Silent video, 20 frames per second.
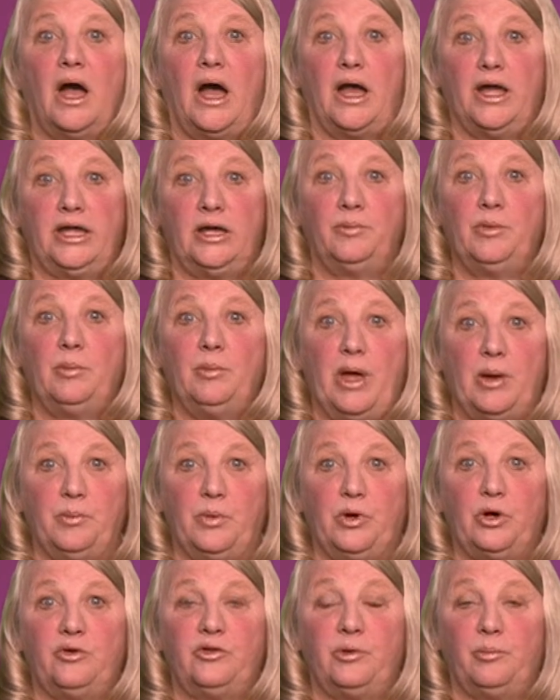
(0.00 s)
I am a
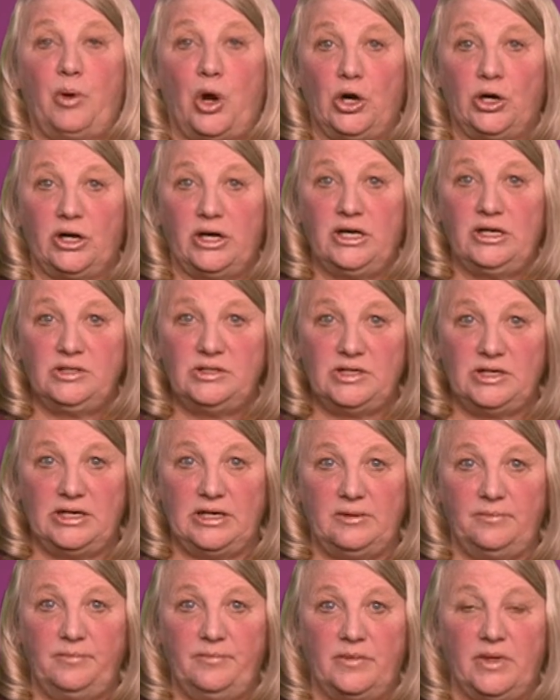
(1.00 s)
member of the bargaining
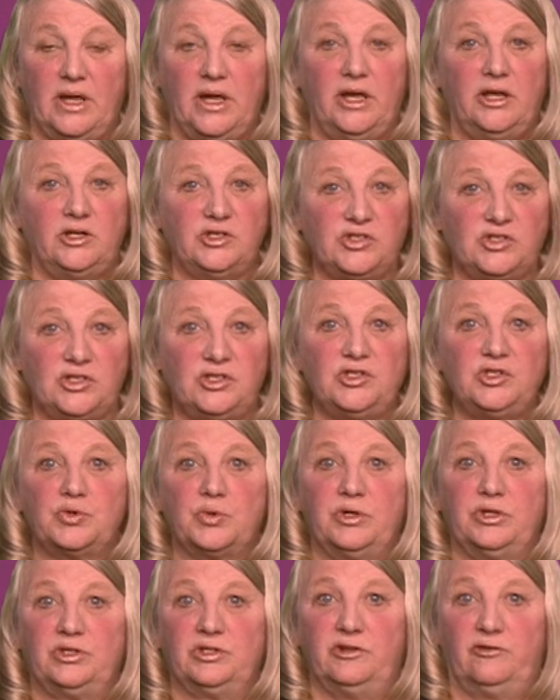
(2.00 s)
team and assist
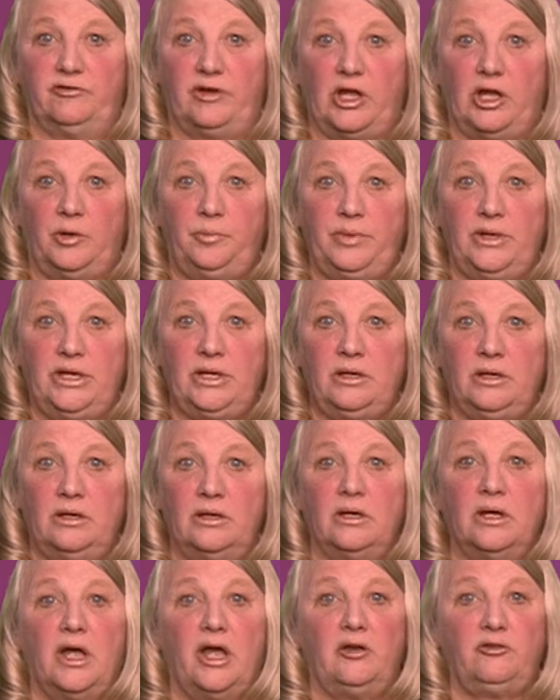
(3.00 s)
with developing
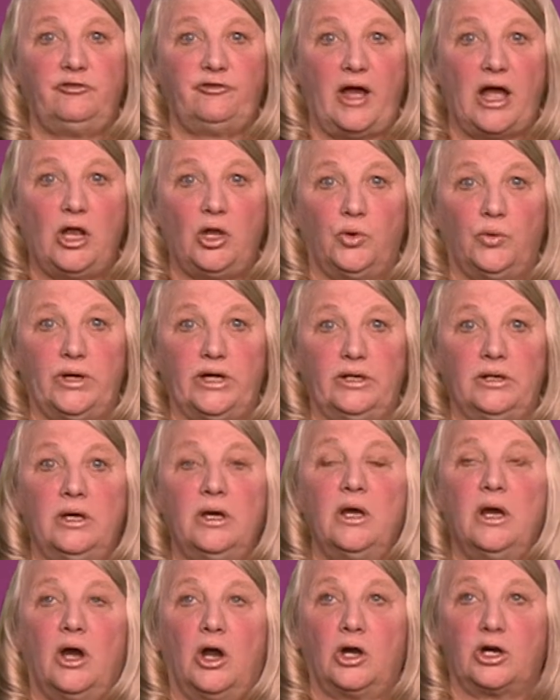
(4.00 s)
and following
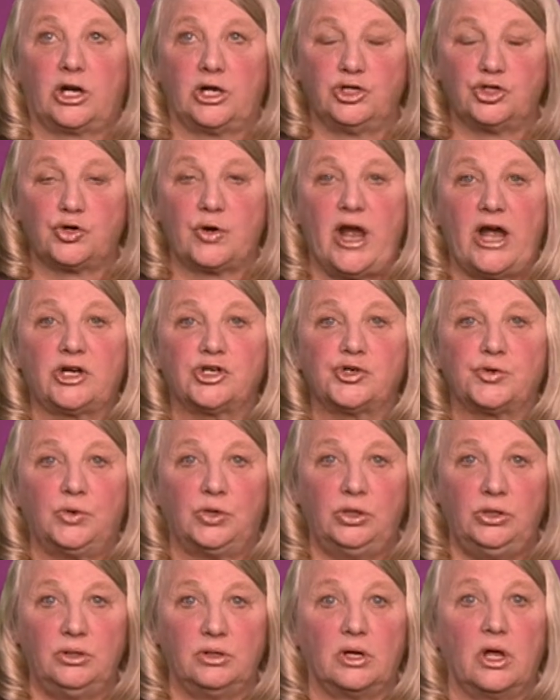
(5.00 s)
our
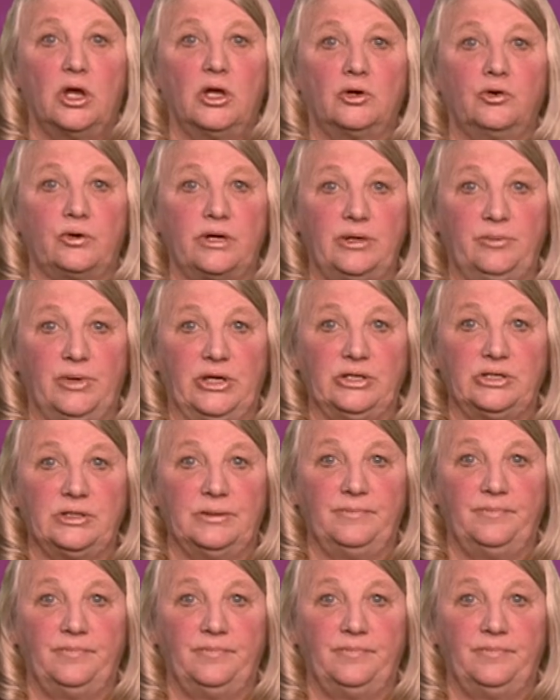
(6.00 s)
contractual agreement.